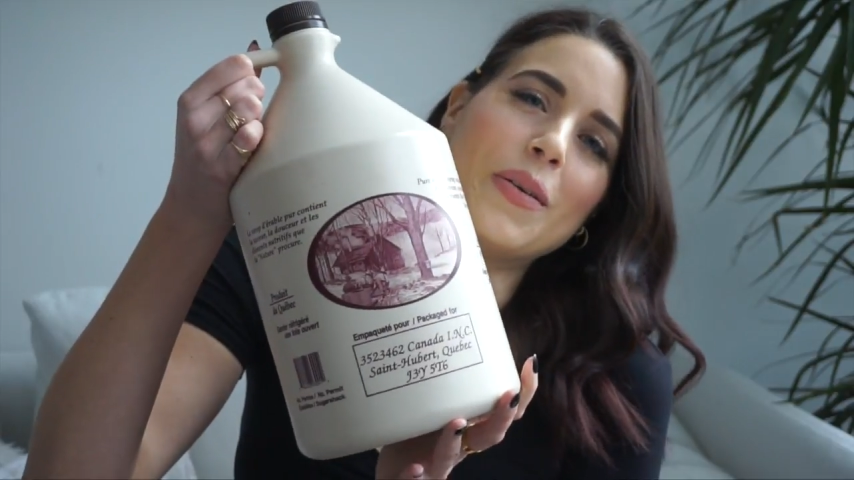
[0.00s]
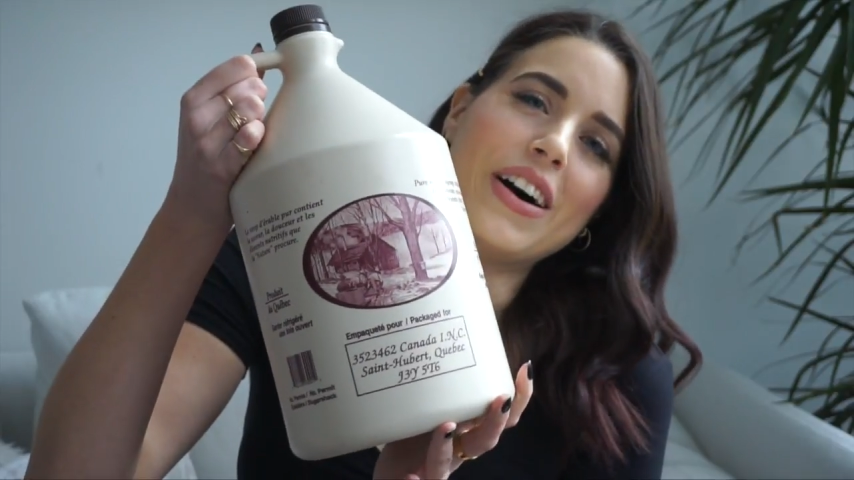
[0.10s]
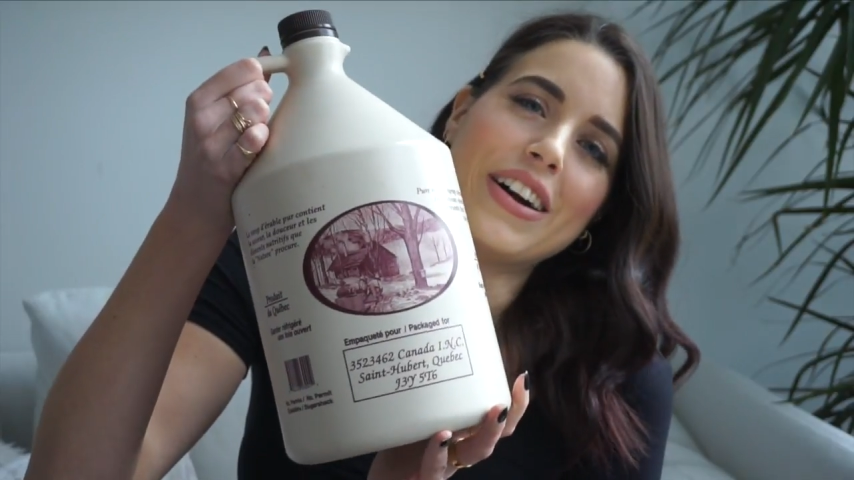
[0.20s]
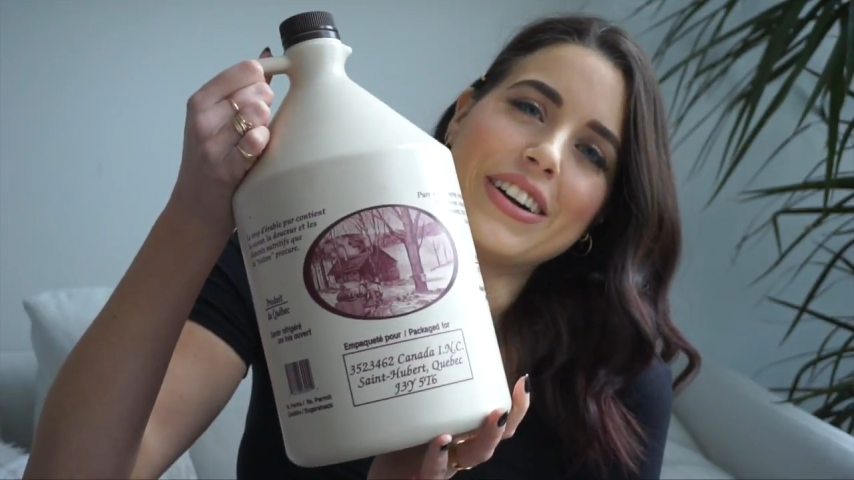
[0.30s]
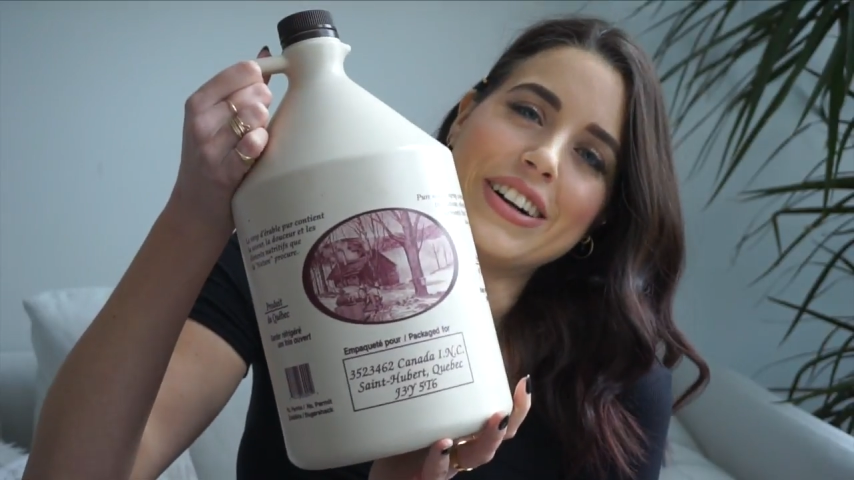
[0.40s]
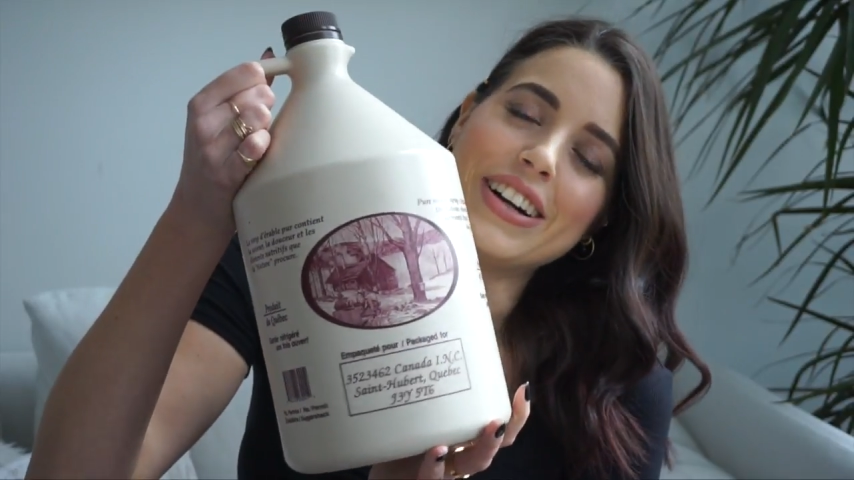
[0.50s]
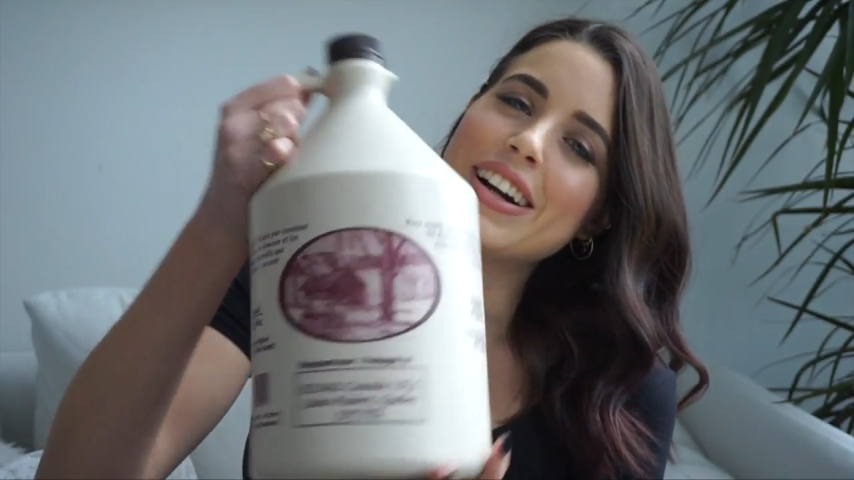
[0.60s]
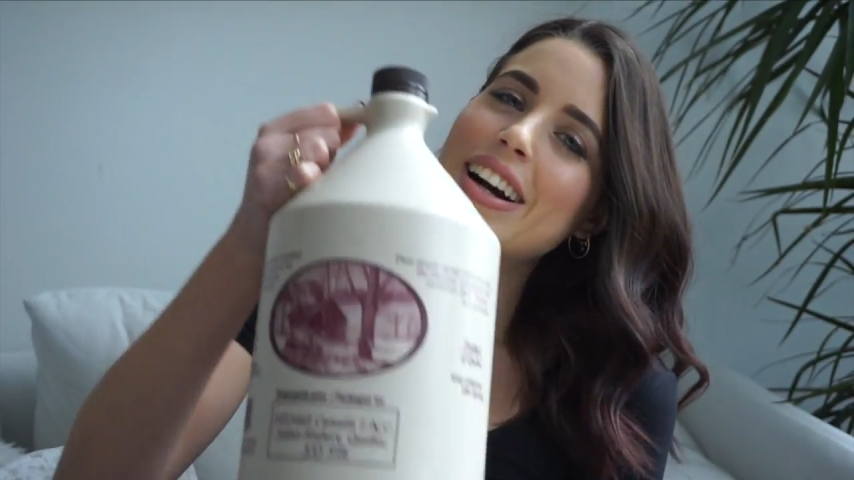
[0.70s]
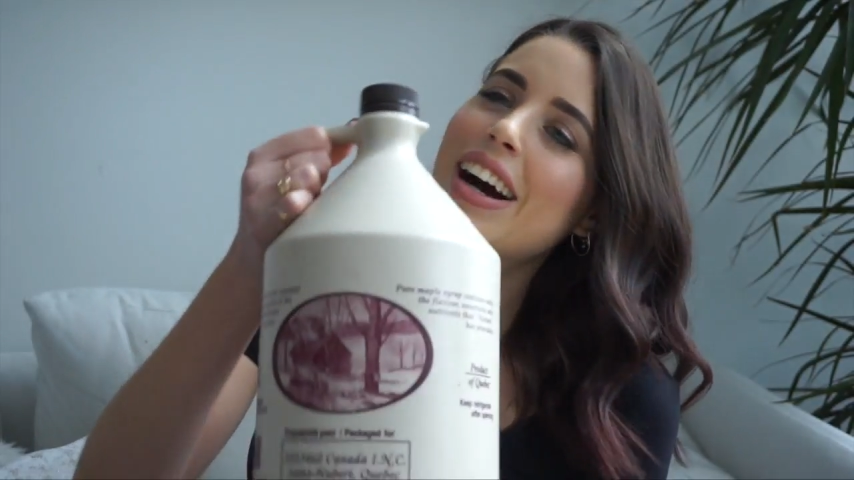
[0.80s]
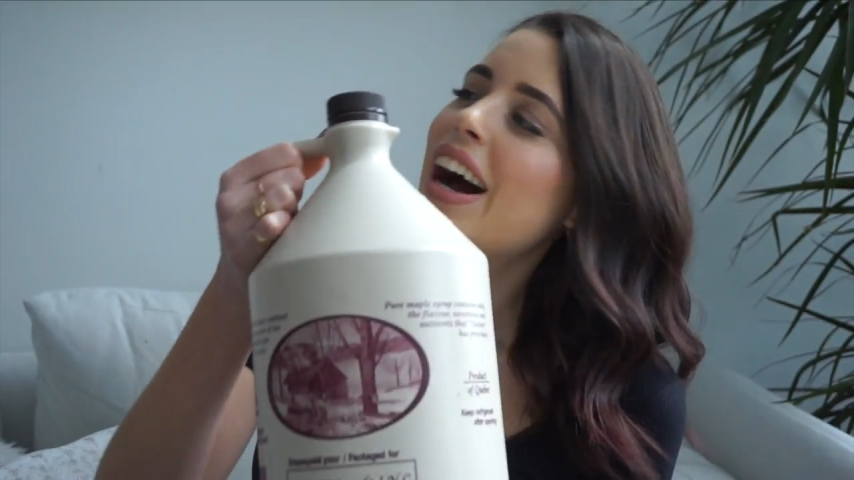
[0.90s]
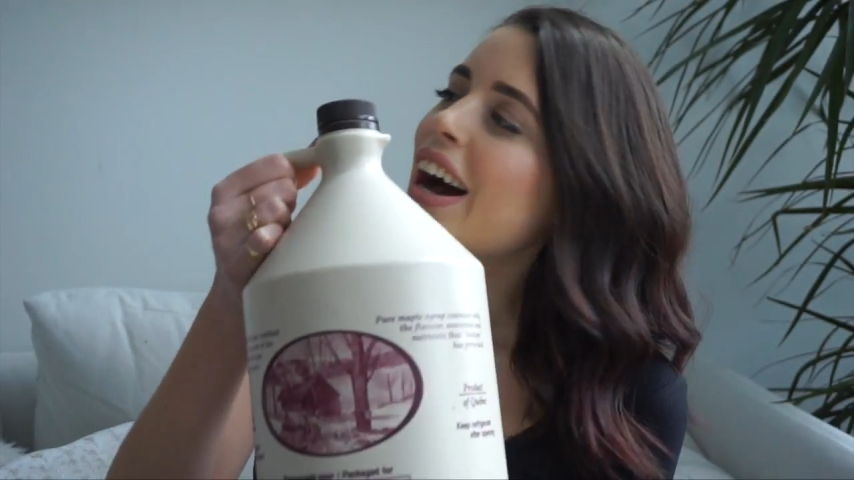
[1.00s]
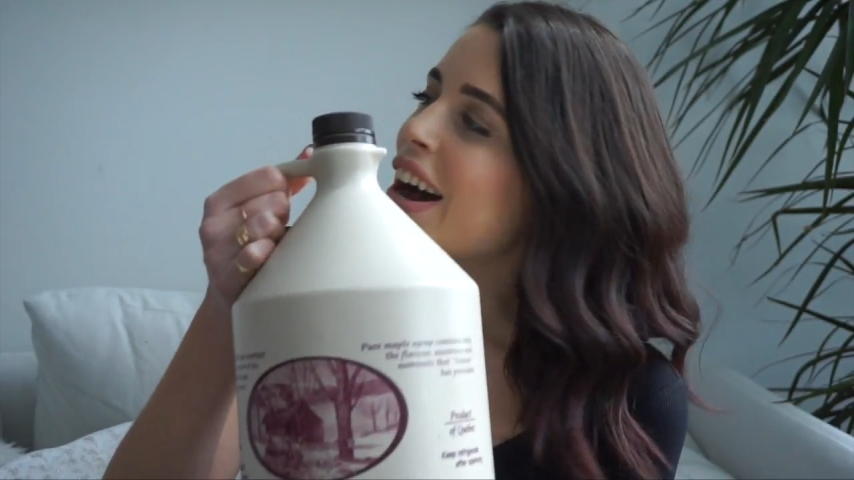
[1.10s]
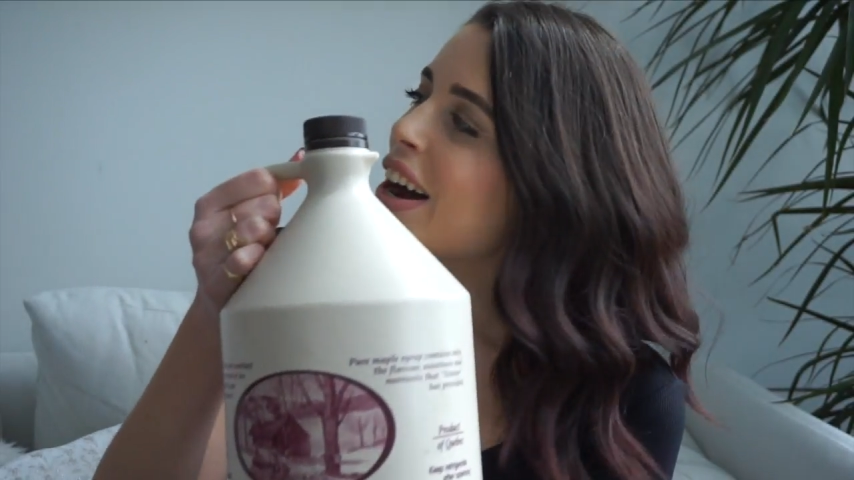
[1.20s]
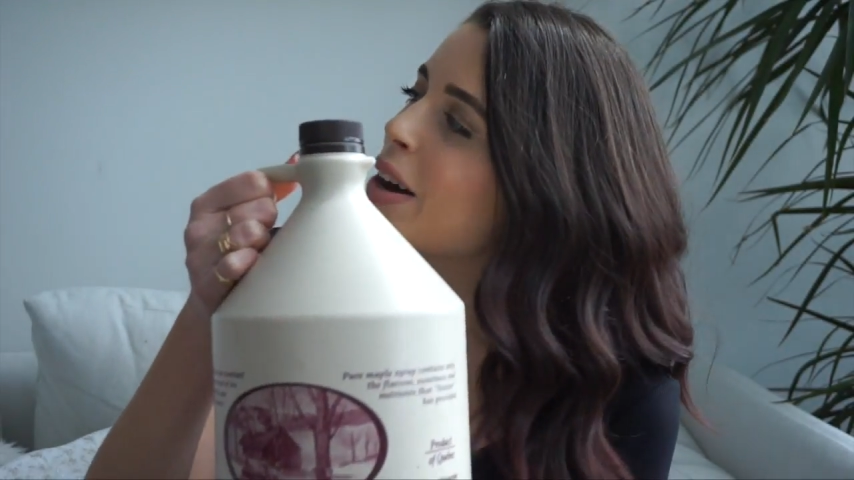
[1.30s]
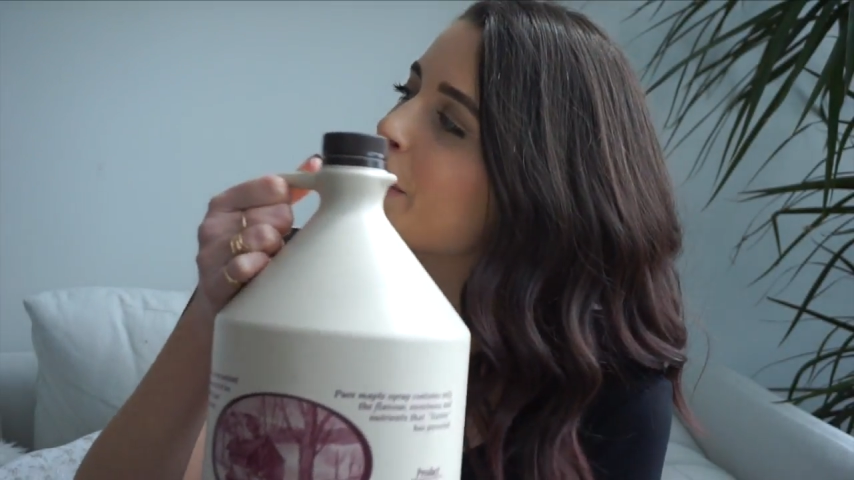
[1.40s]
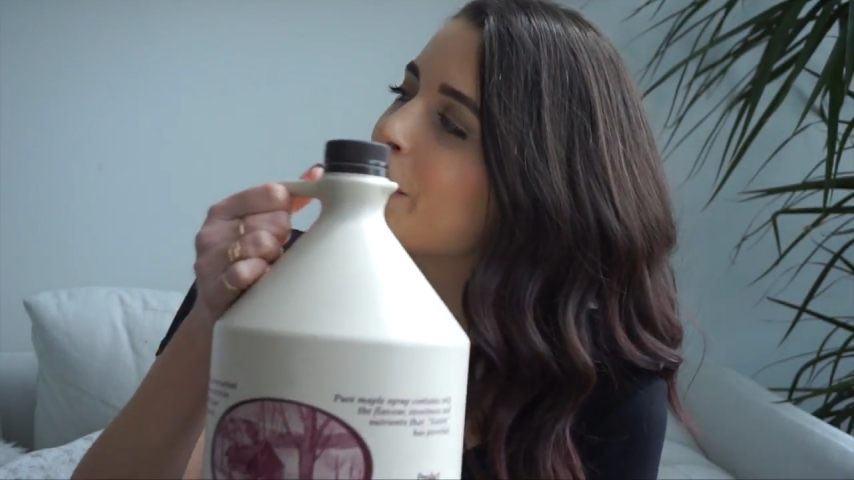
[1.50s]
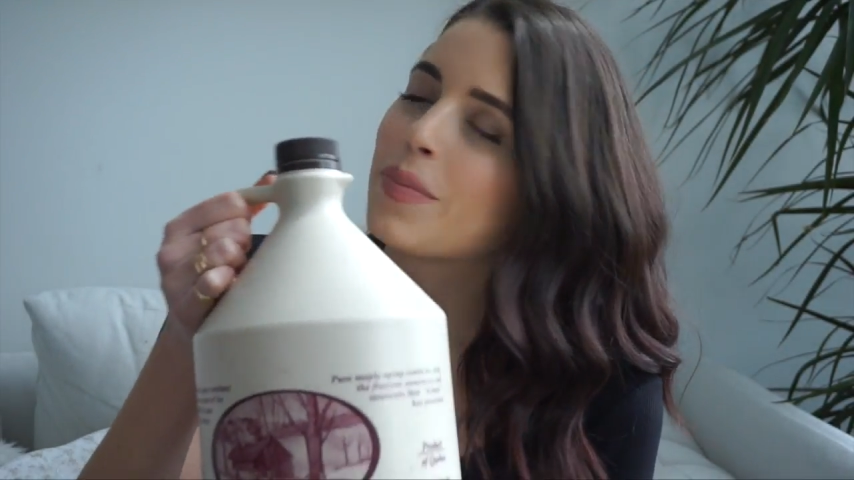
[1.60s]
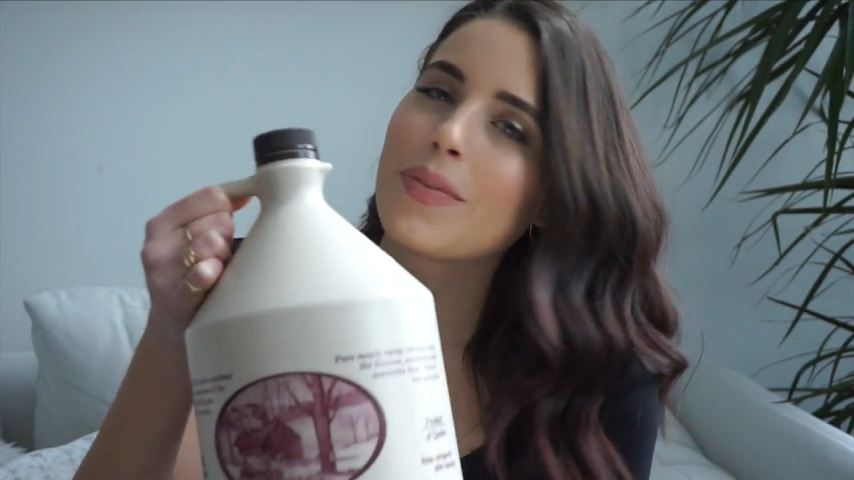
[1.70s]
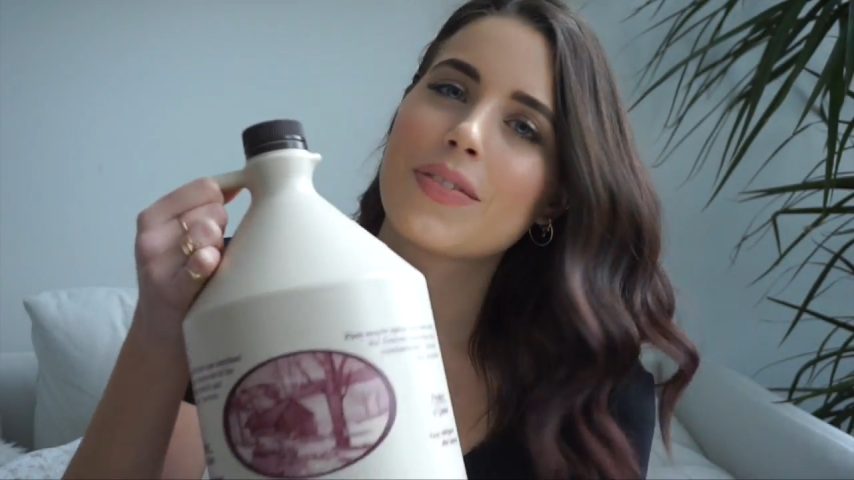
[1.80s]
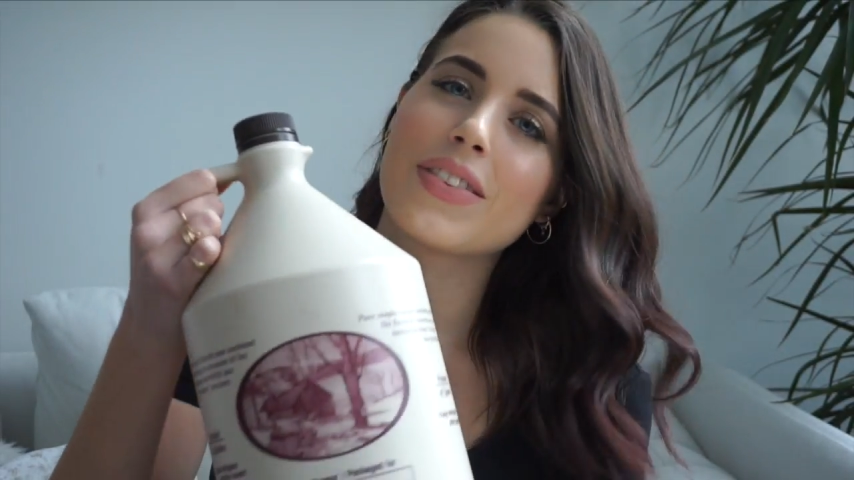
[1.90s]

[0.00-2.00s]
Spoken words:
water. I